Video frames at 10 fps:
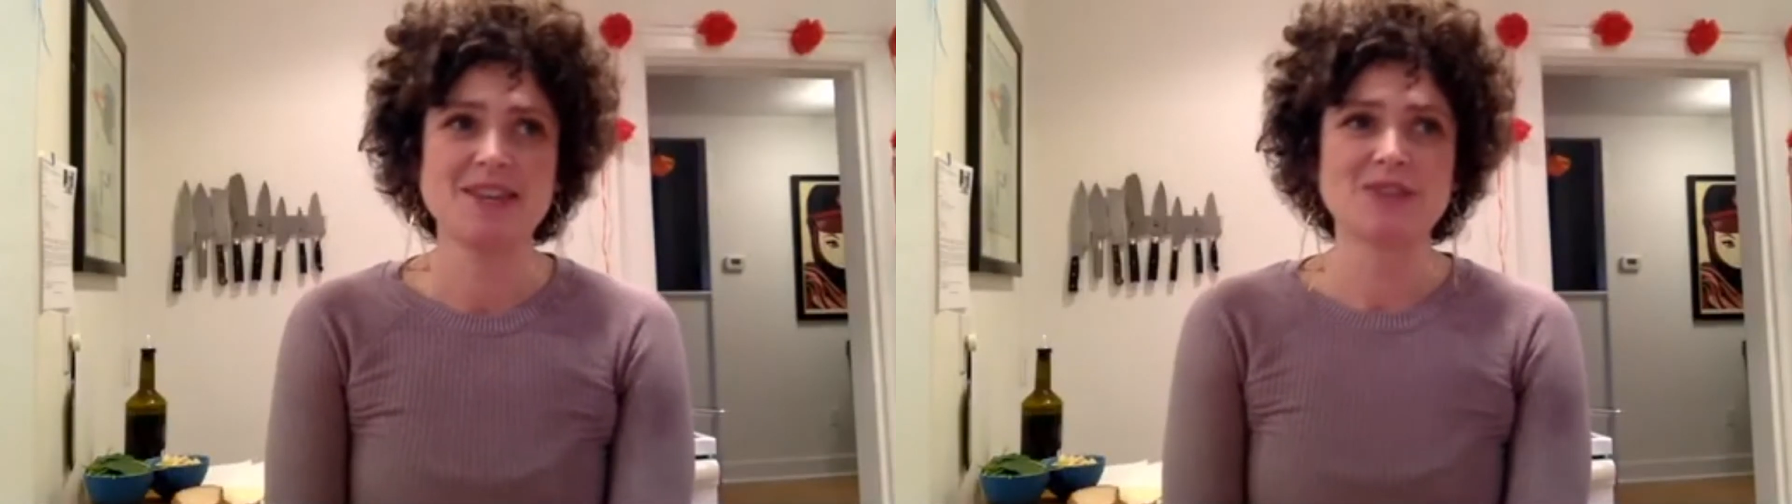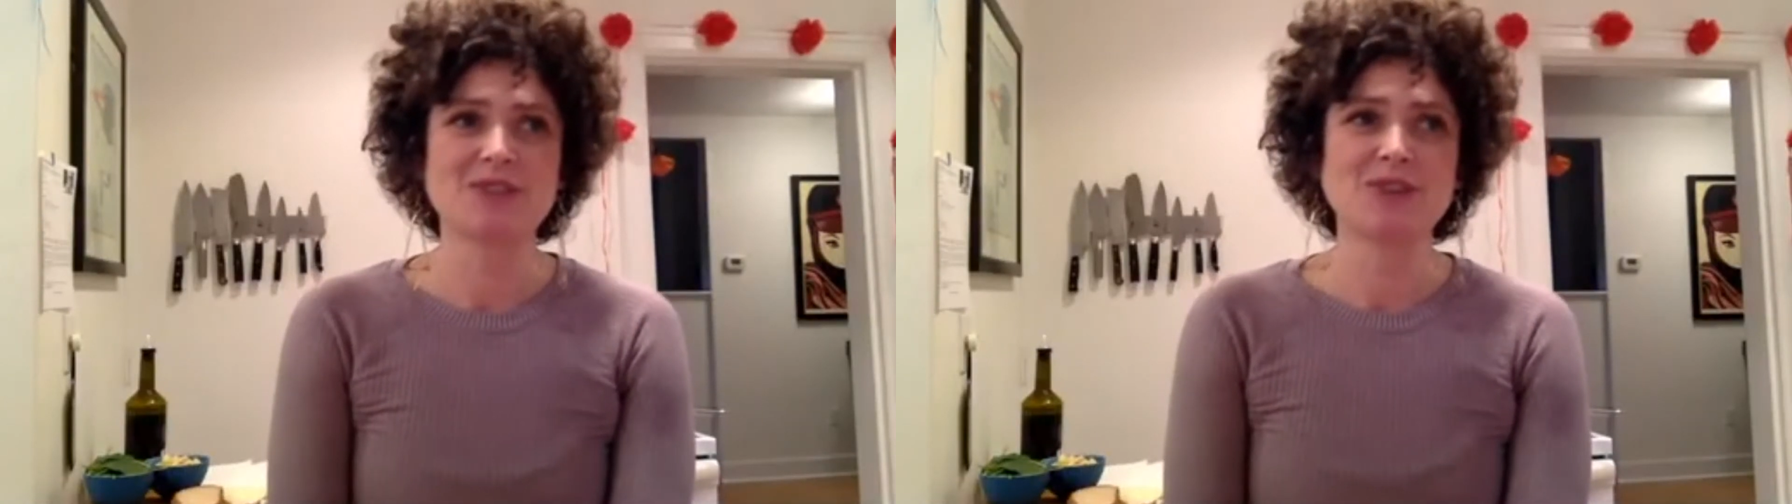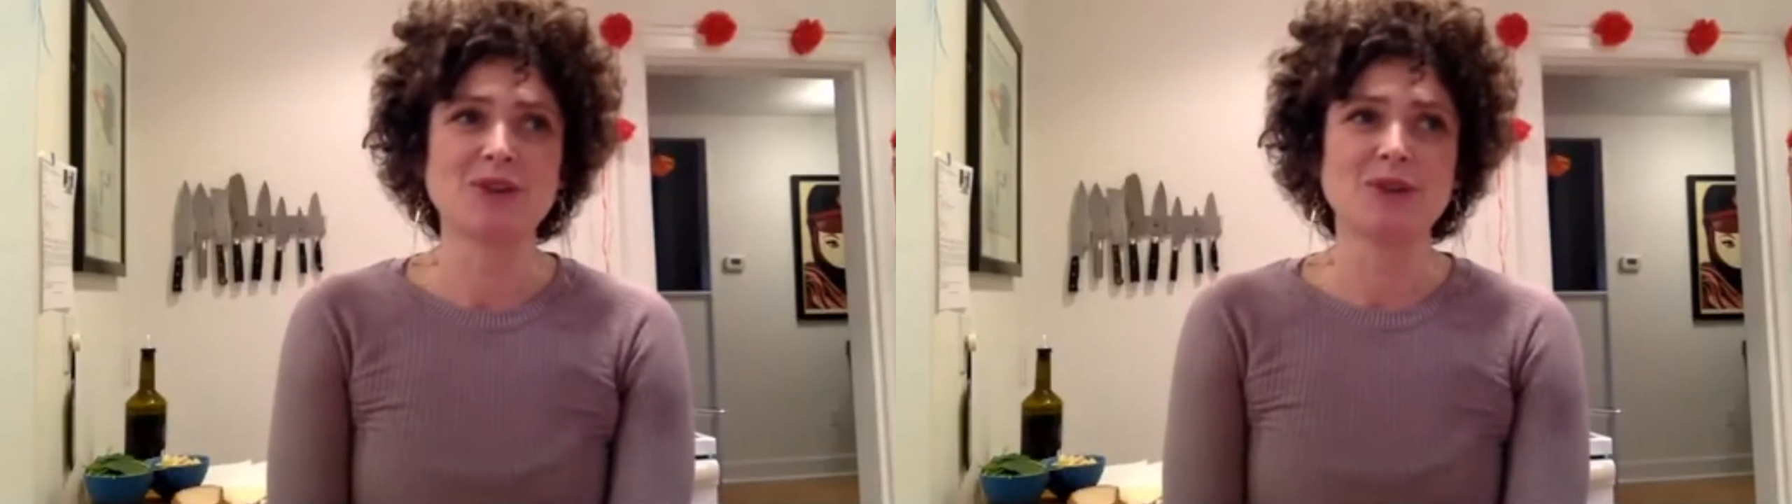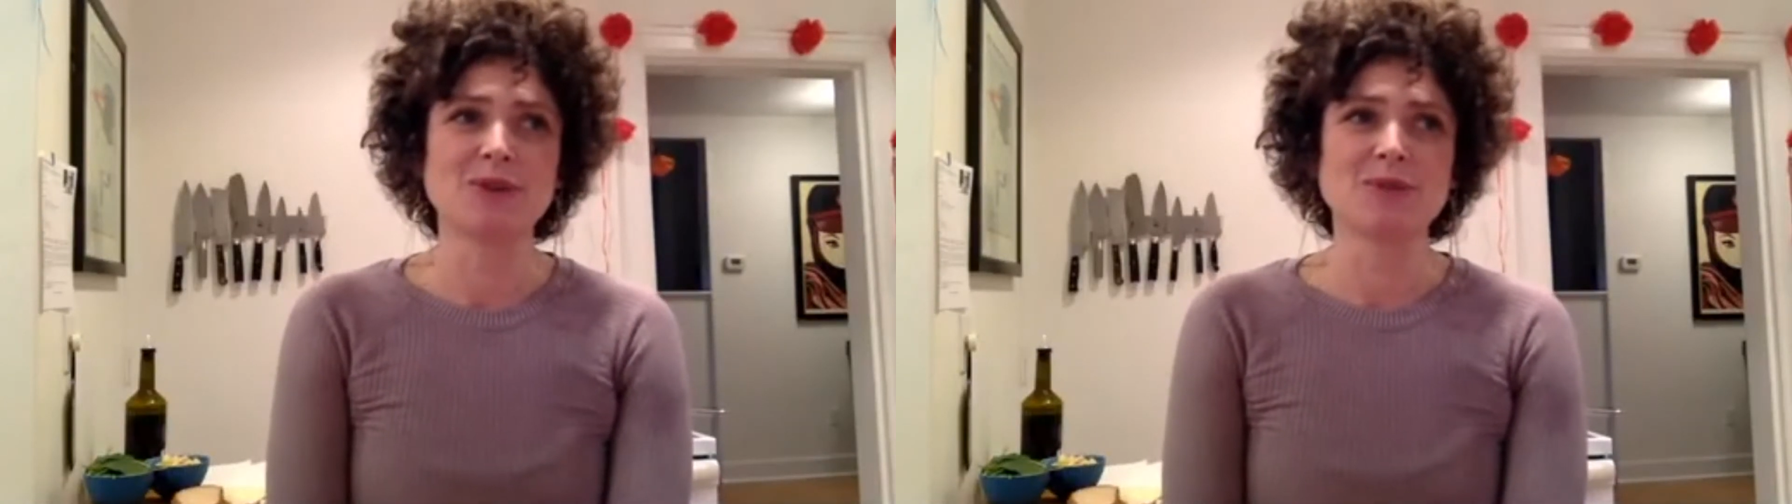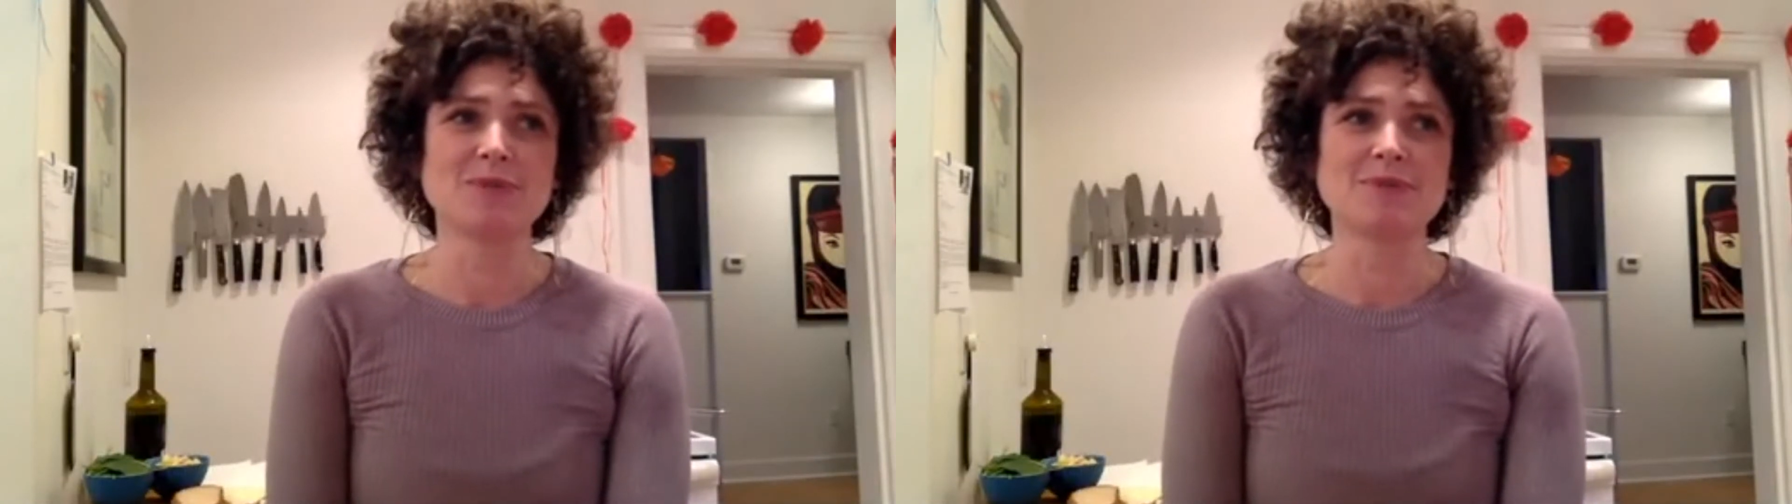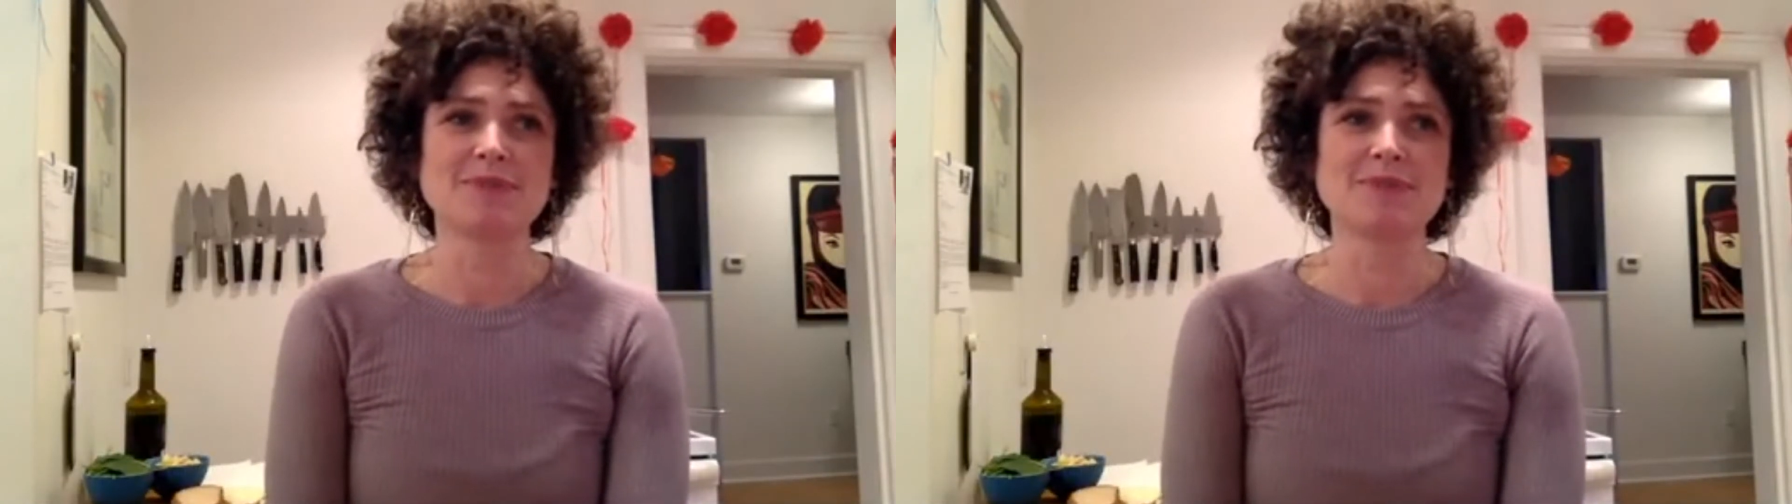So,